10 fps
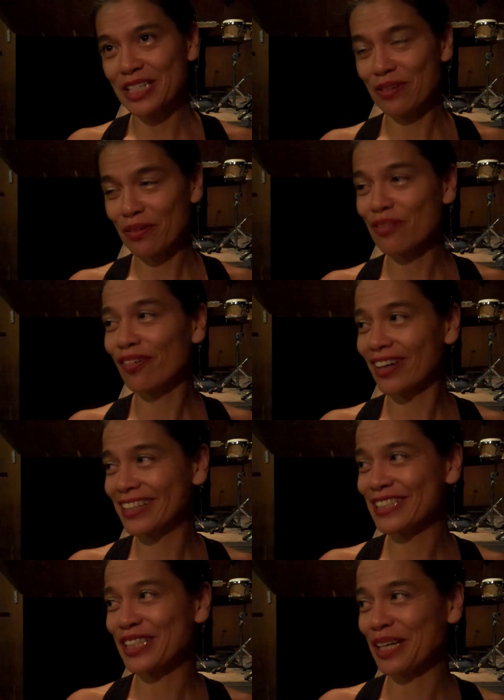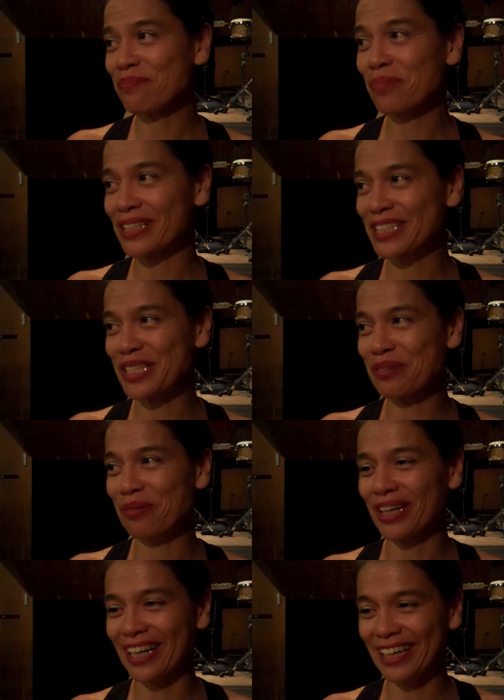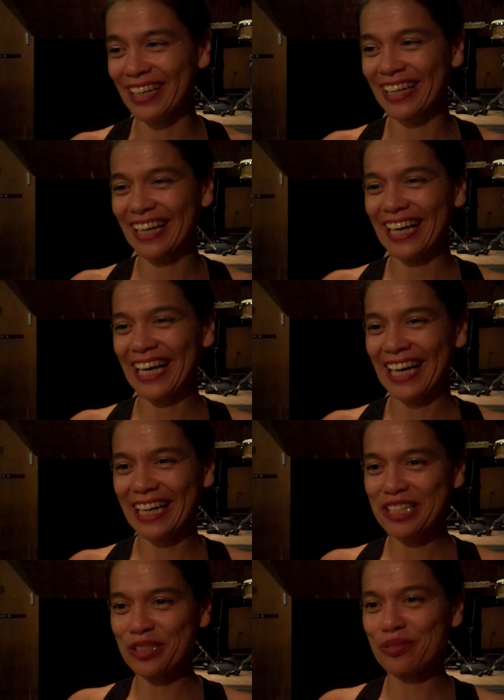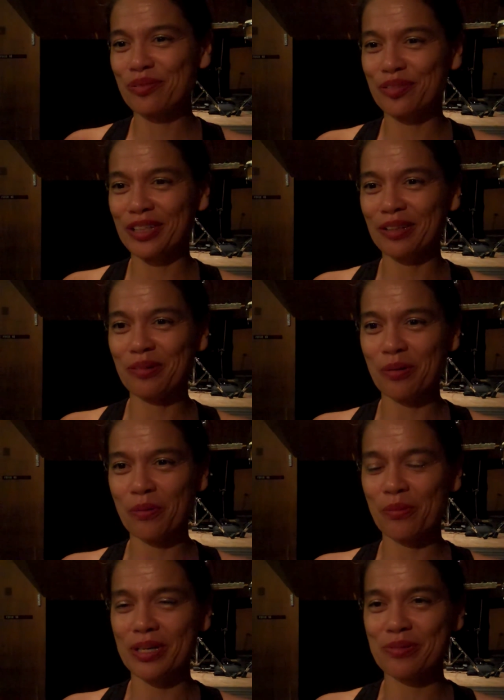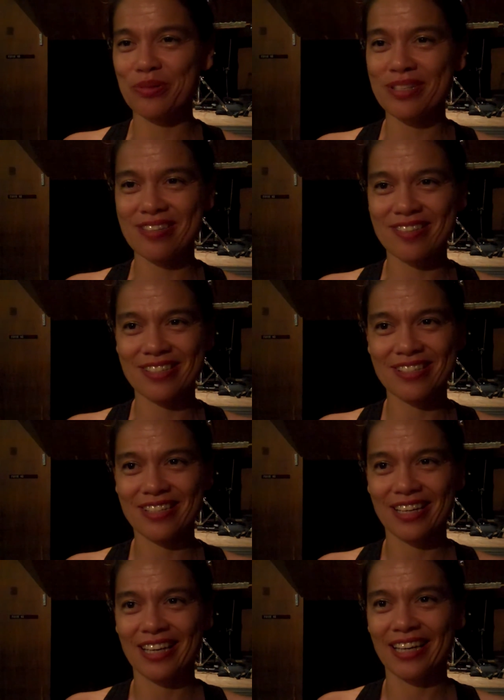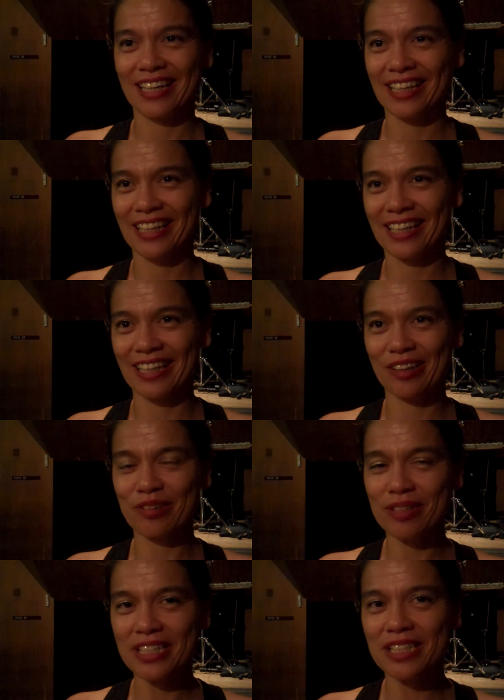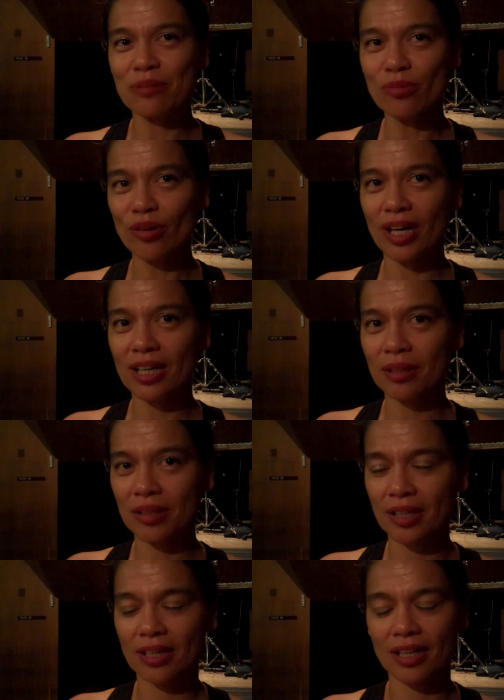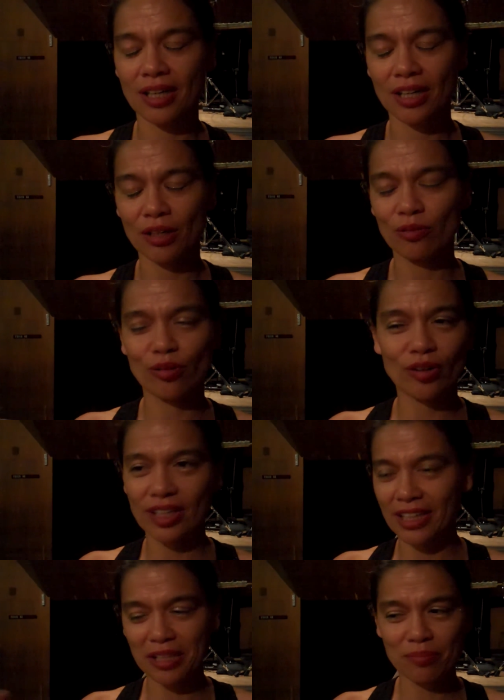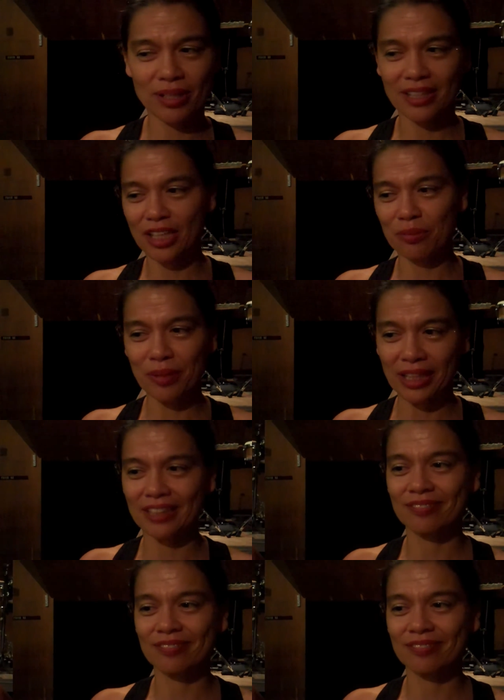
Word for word: It's very far in time, but in a way I can feel what was already in Mua for Cribles coming.